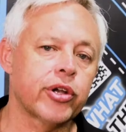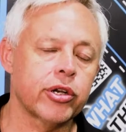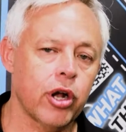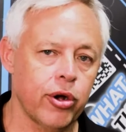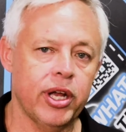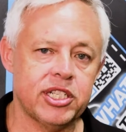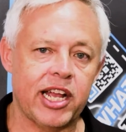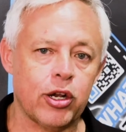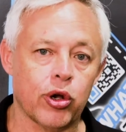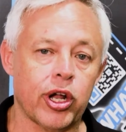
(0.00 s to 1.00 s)
can go and
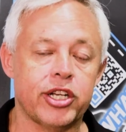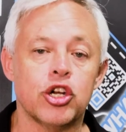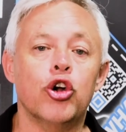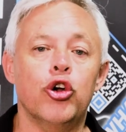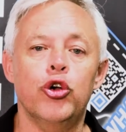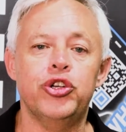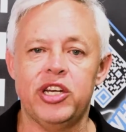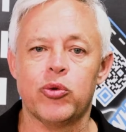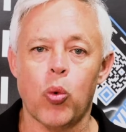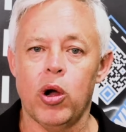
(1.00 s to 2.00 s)
take a look at who
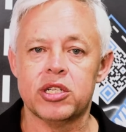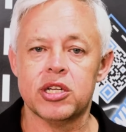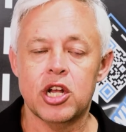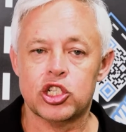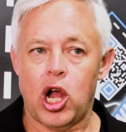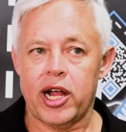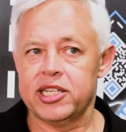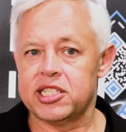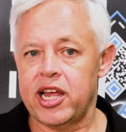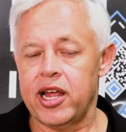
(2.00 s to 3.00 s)
did what. So I
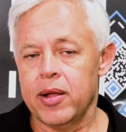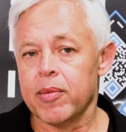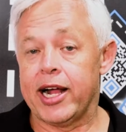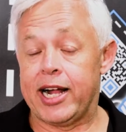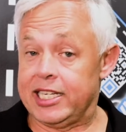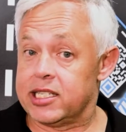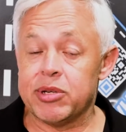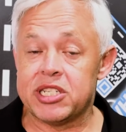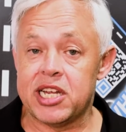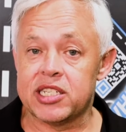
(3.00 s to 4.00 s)
could say,
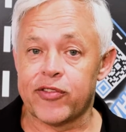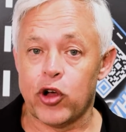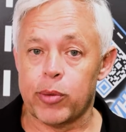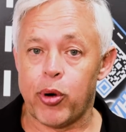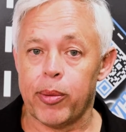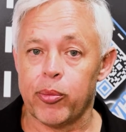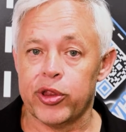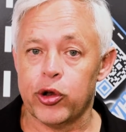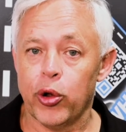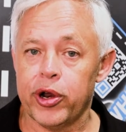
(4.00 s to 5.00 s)
customer says they've got a problem
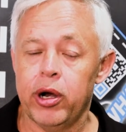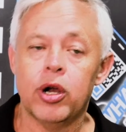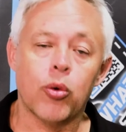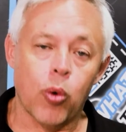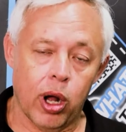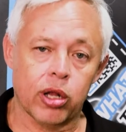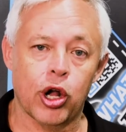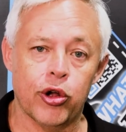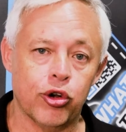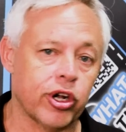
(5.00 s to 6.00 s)
with an order. Well,
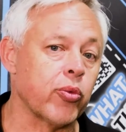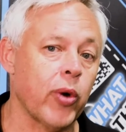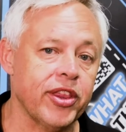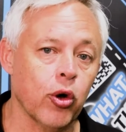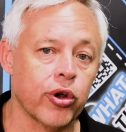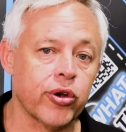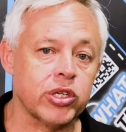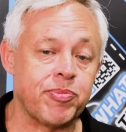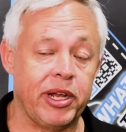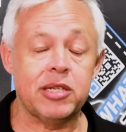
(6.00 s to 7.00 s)
go and look at when the order
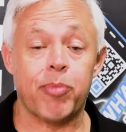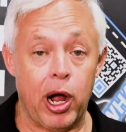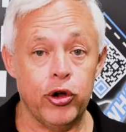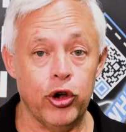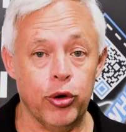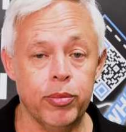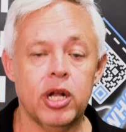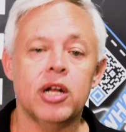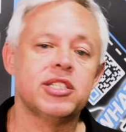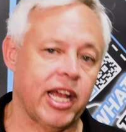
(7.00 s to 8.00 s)
was picked, by whom,
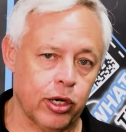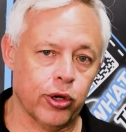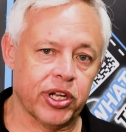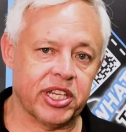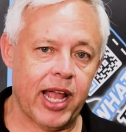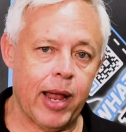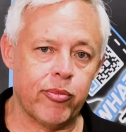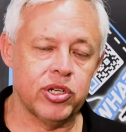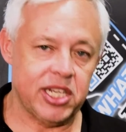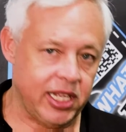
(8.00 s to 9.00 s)
take a look at the
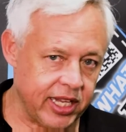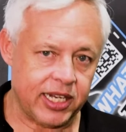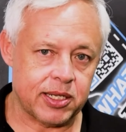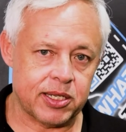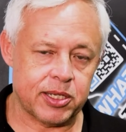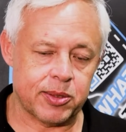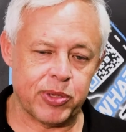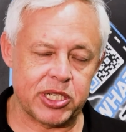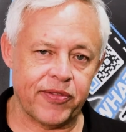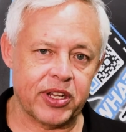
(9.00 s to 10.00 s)
cameras in that
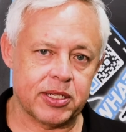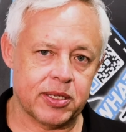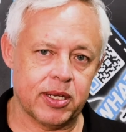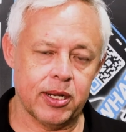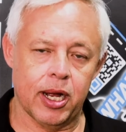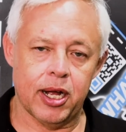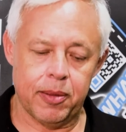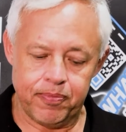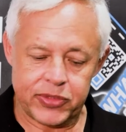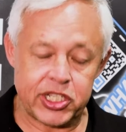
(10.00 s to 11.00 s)
specific
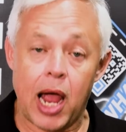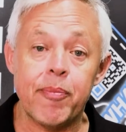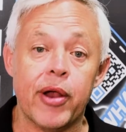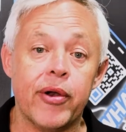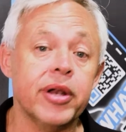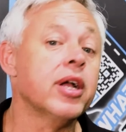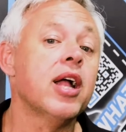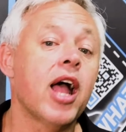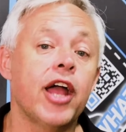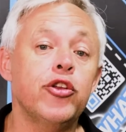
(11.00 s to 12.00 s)
time period,
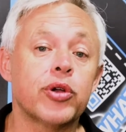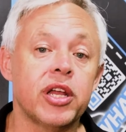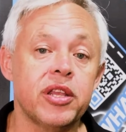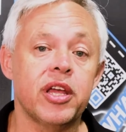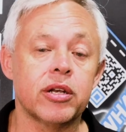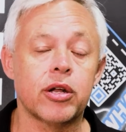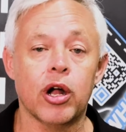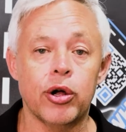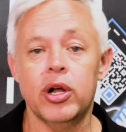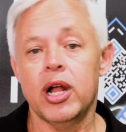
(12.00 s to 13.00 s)
and you can then
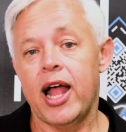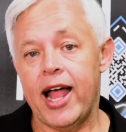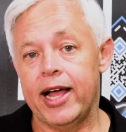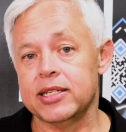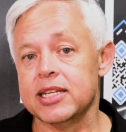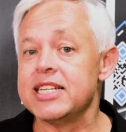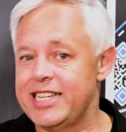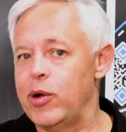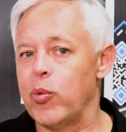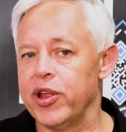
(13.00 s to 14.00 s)
go and
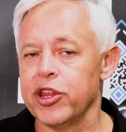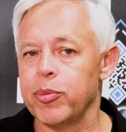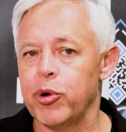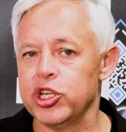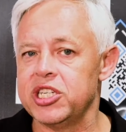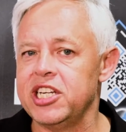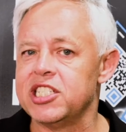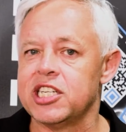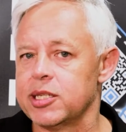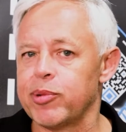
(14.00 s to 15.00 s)
see whether the person needs
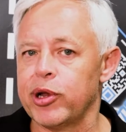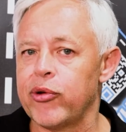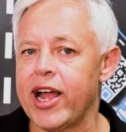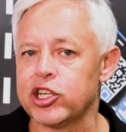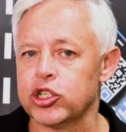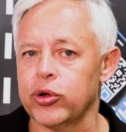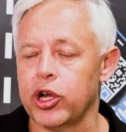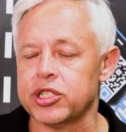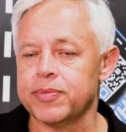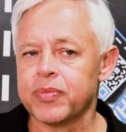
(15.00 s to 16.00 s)
disciplinary action or
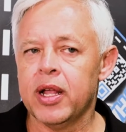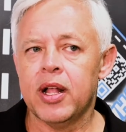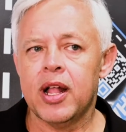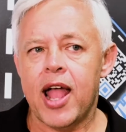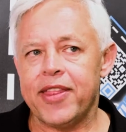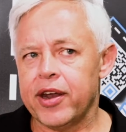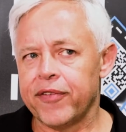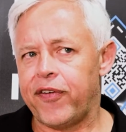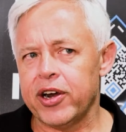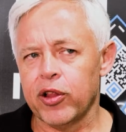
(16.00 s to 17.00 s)
not. And then a
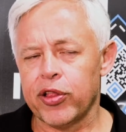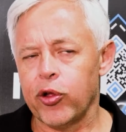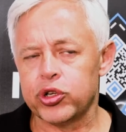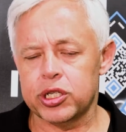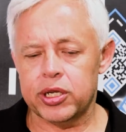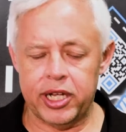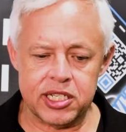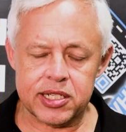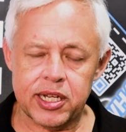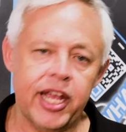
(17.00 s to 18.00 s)
final thought
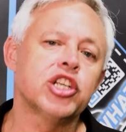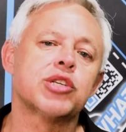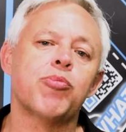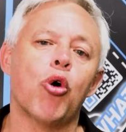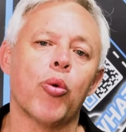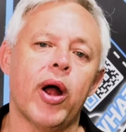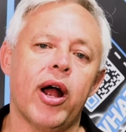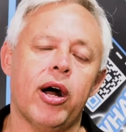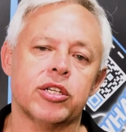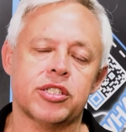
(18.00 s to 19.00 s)
is, in a smaller
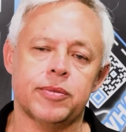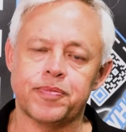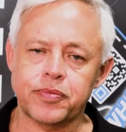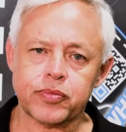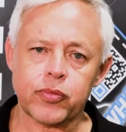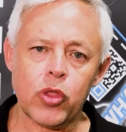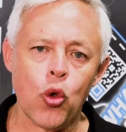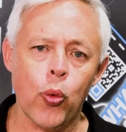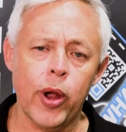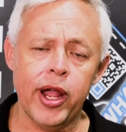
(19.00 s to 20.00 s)
warehouse,
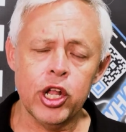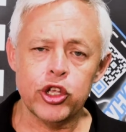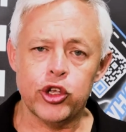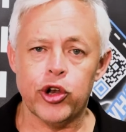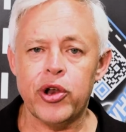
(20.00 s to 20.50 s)
where you